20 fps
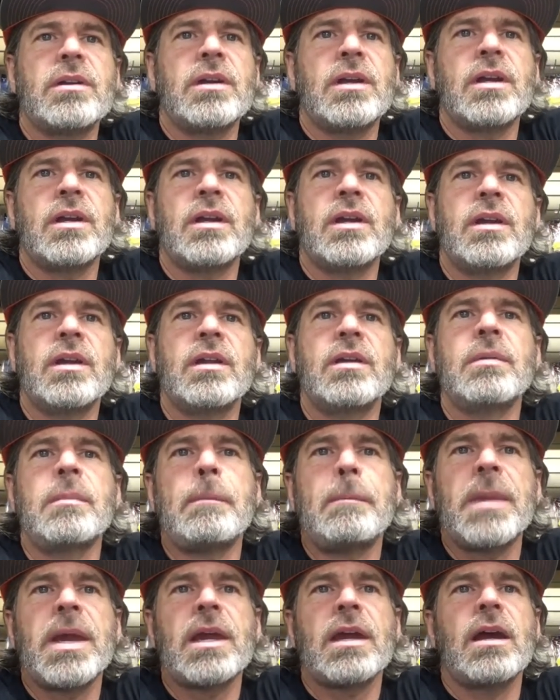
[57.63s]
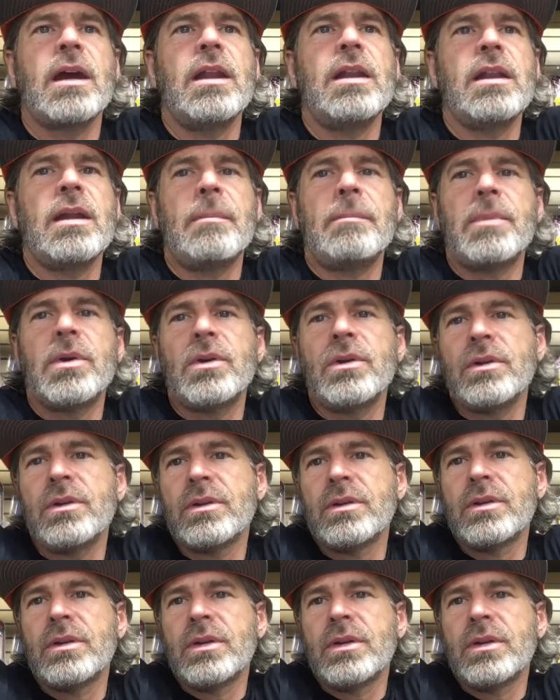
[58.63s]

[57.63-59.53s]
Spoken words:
and pick a number.